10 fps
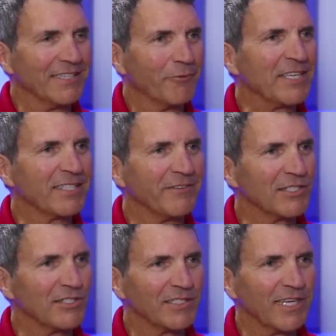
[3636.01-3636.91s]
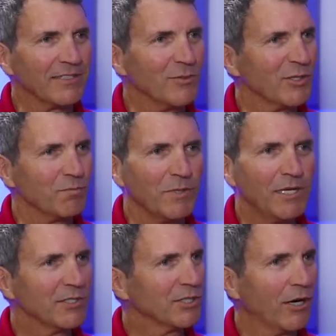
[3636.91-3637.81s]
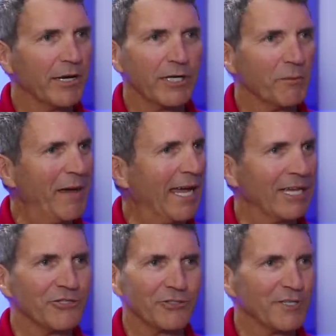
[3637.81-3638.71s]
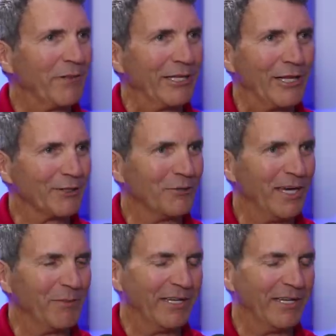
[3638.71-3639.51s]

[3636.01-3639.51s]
and the rest of us just get too much scarring or baggage or something along the way.